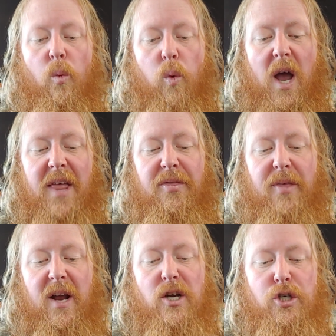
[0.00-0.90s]
when
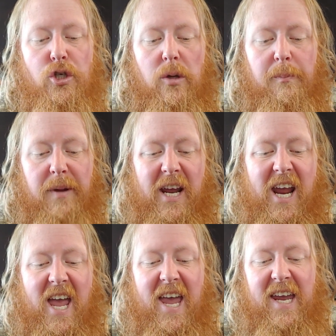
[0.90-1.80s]
there should
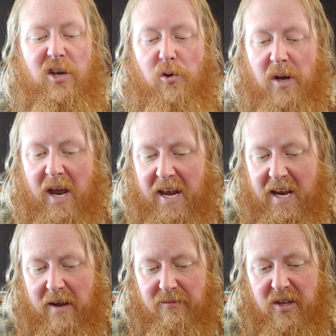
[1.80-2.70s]
be a
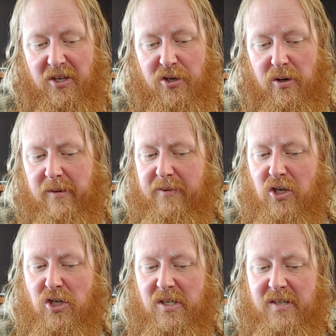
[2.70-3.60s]
uniting of the two
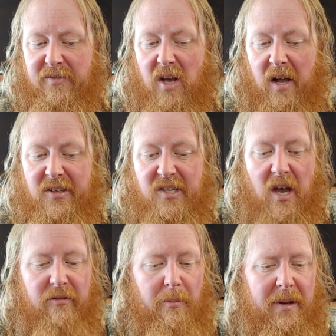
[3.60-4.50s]
divisions of God's
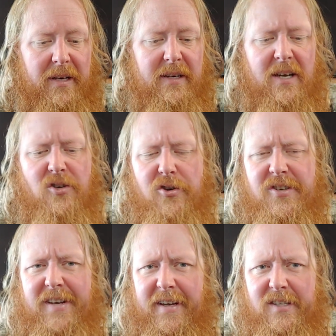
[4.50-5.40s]
government.
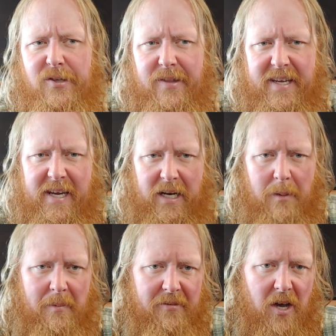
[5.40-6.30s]
Interesting. So the
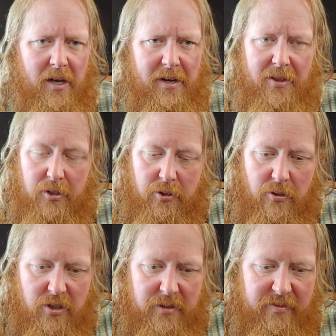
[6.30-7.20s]
kingdom of God and the
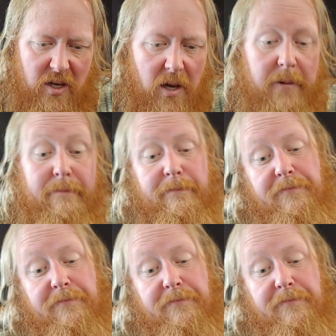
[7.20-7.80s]
church of God.